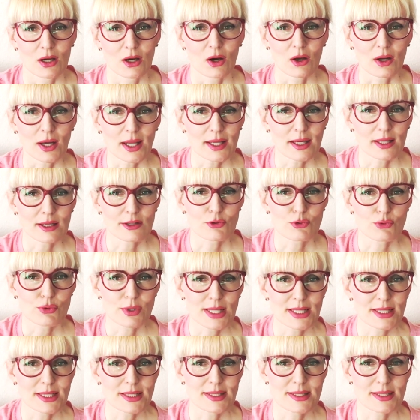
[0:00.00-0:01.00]
All I can
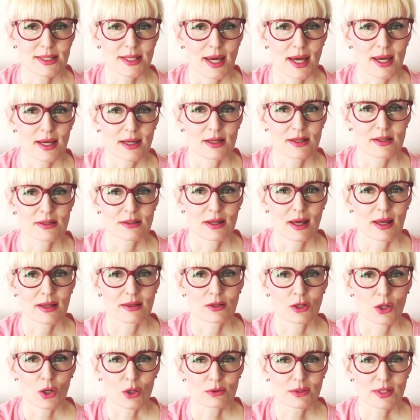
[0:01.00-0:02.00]
really say is
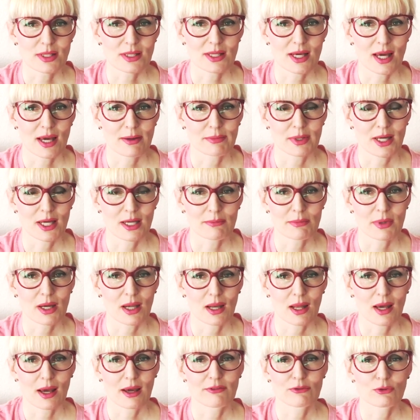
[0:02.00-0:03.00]
that the only time in
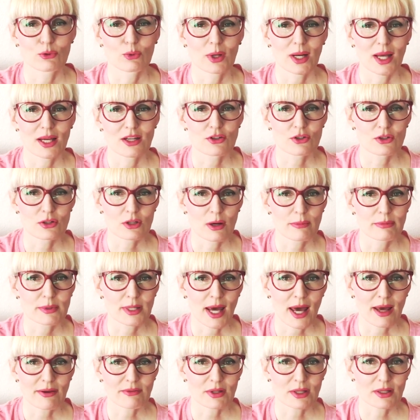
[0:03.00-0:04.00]
my life when I stopped
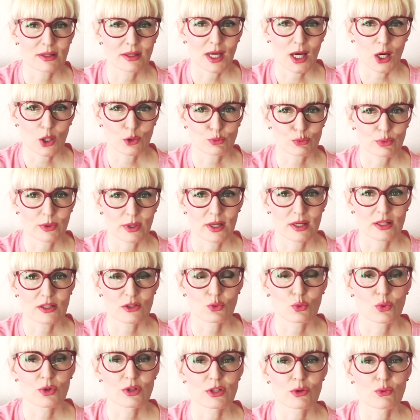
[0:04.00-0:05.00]
having the
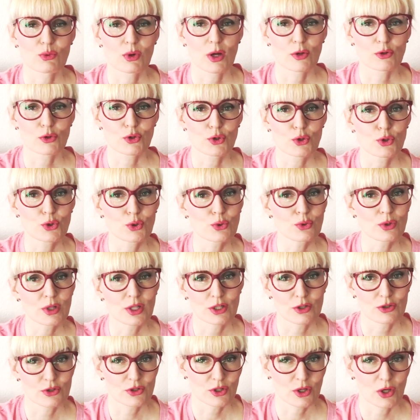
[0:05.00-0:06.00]
outbreaks was around 2
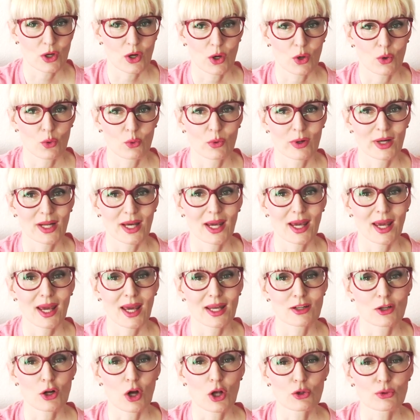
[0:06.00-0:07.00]
years ago, when I
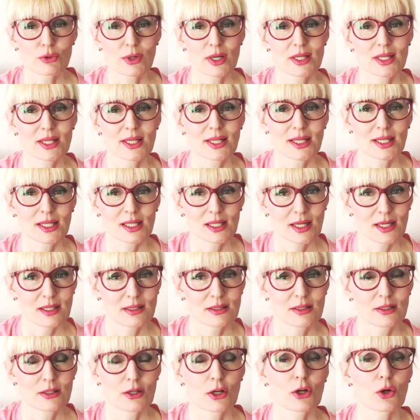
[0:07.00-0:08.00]
had already
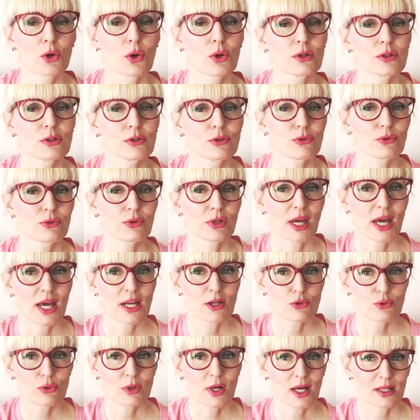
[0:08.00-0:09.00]
chelated according to the
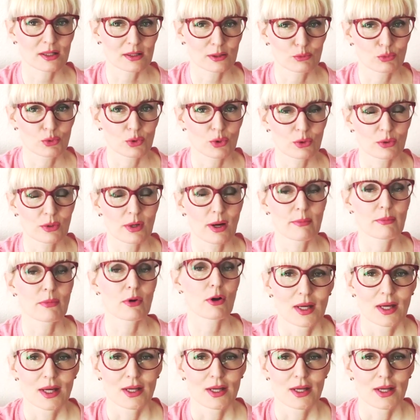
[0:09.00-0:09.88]
Andrew Cutler program.